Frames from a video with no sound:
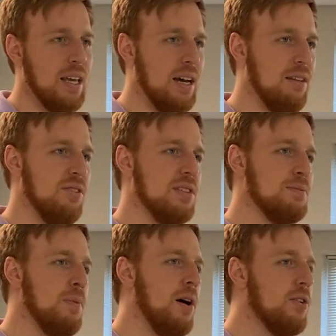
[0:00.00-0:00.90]
kind of
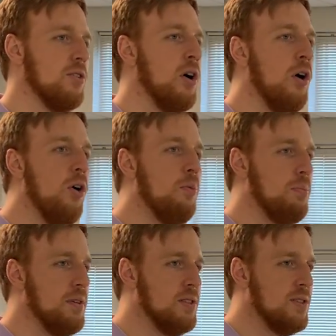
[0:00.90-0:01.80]
this modern
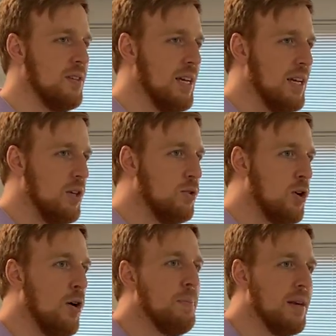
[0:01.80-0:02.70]
hope, this
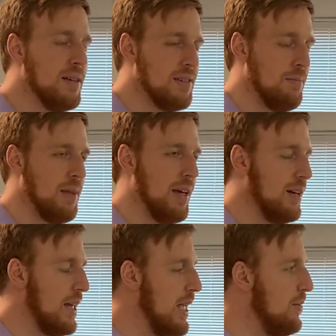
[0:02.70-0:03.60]
utopianism
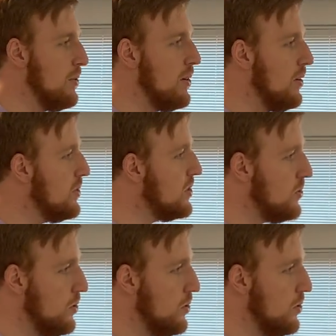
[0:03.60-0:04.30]
that, hey, with all this